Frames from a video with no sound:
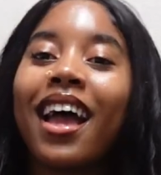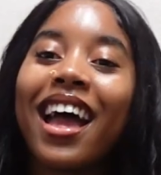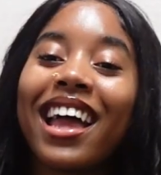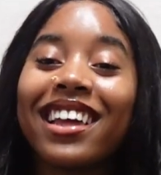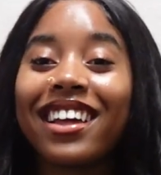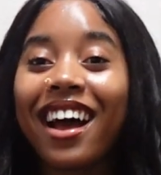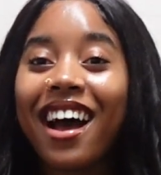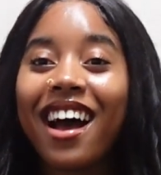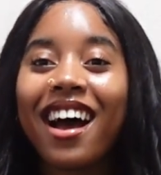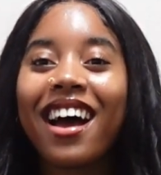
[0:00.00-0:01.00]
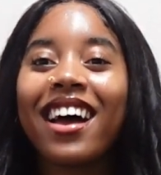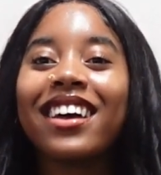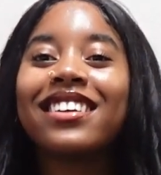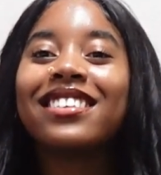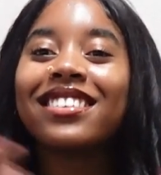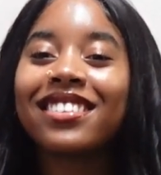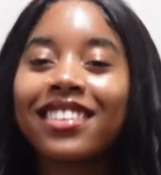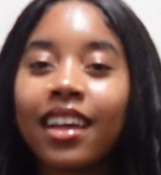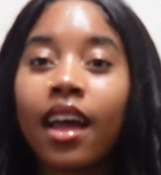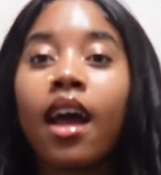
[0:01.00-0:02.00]
Hey guys,
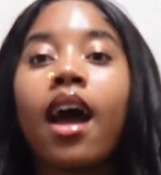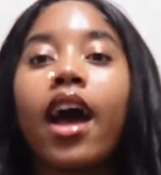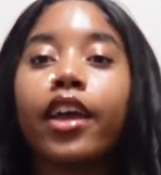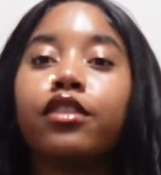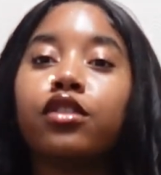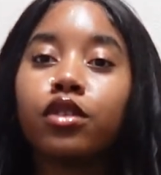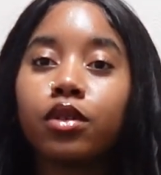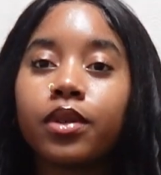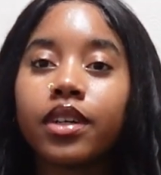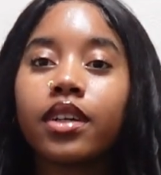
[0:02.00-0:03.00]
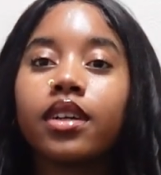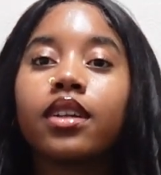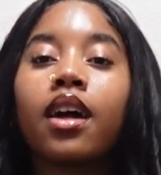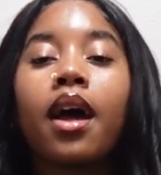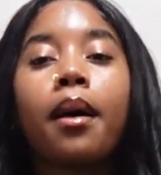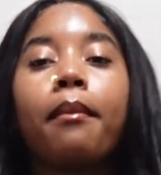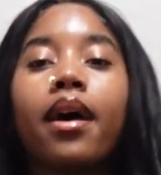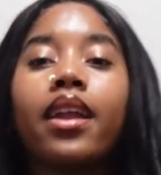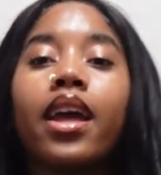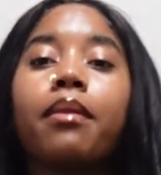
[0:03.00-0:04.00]
how you doing?
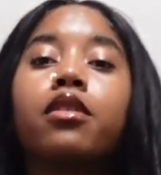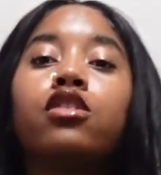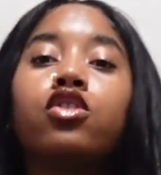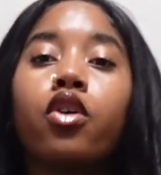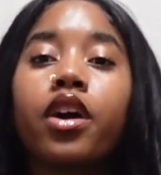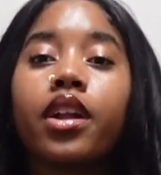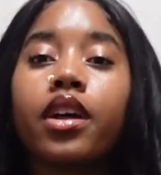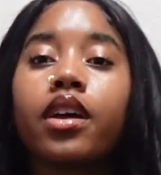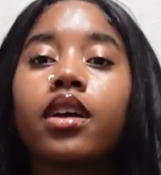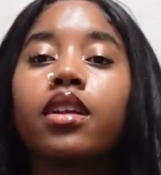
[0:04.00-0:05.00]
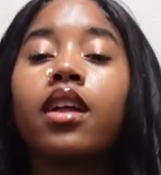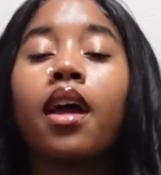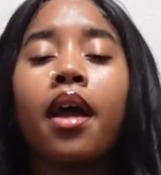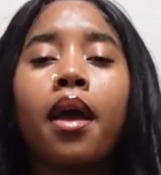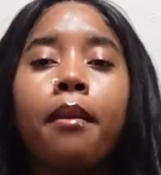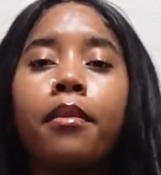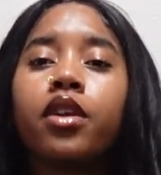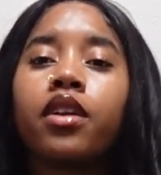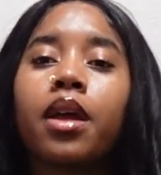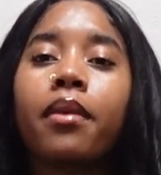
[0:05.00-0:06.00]
My name is Jordan, middle
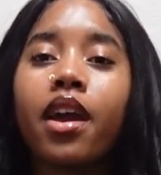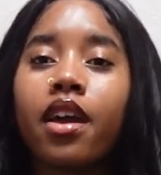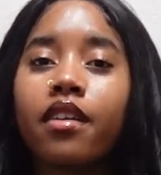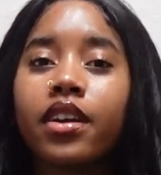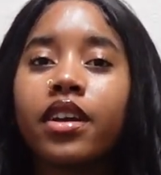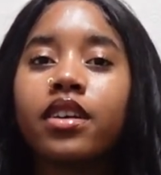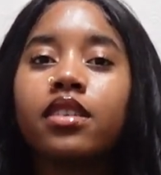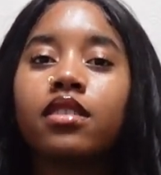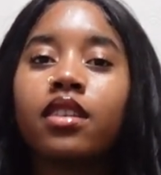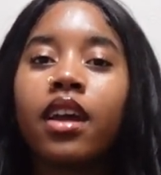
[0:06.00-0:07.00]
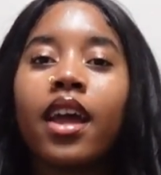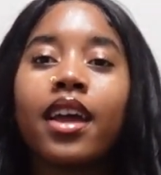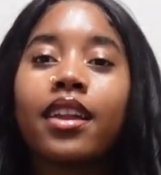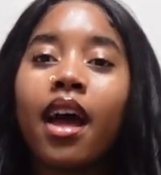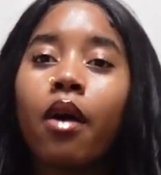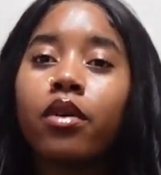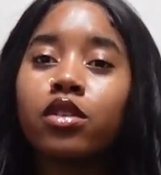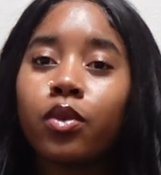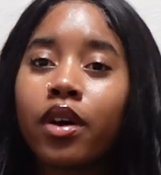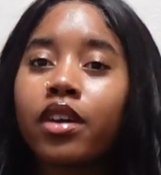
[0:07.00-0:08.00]
name Aries, and I was
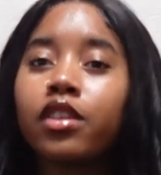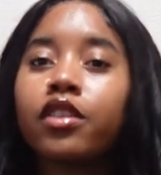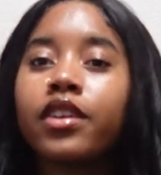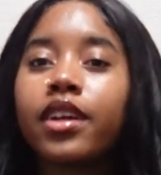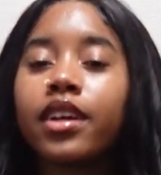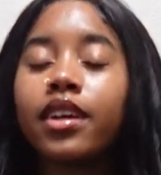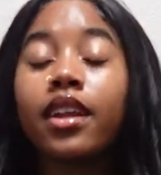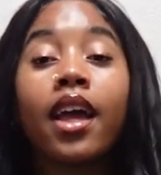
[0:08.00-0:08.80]
wondering